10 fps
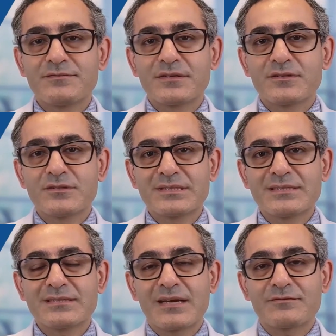
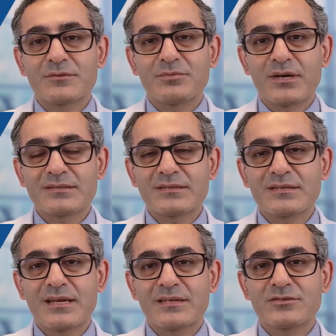difficulties after
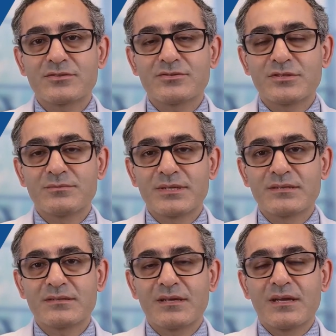prostate cancer
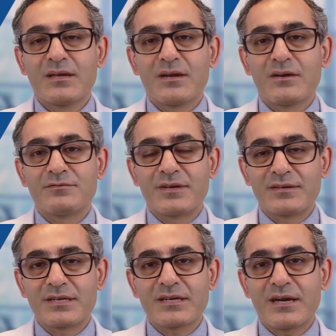treatment are
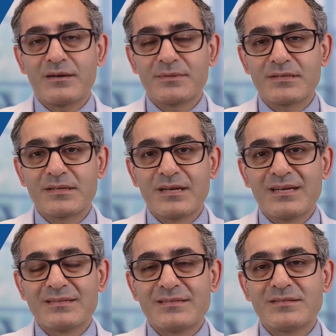very common.
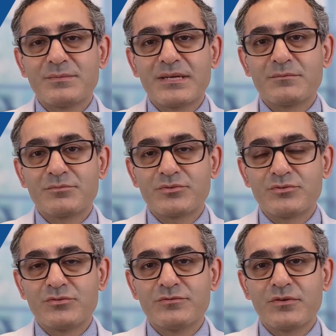These may
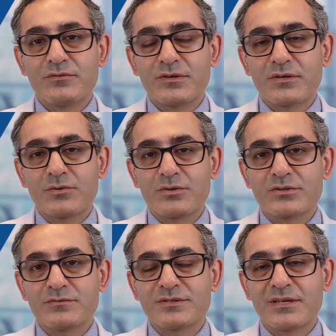improve over the
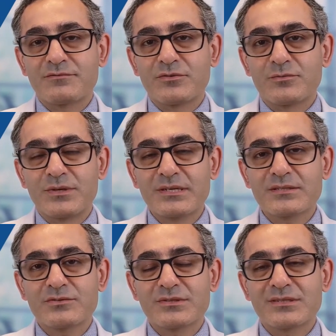course of several
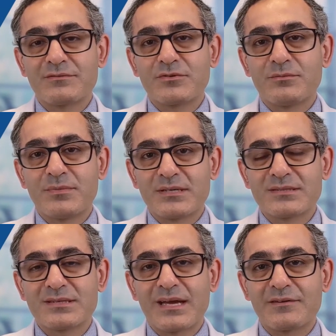weeks to several
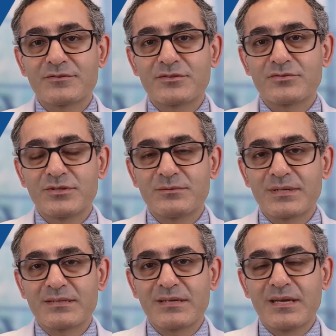months after
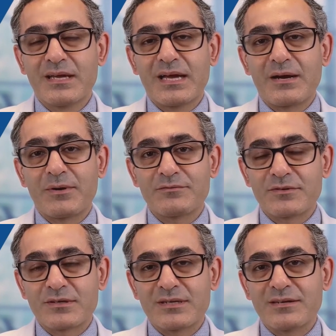treatment.
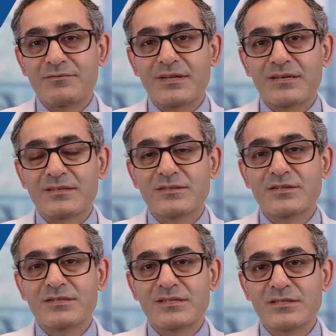However, if there is
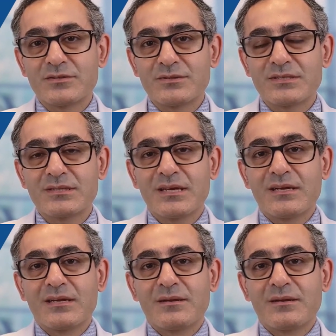continued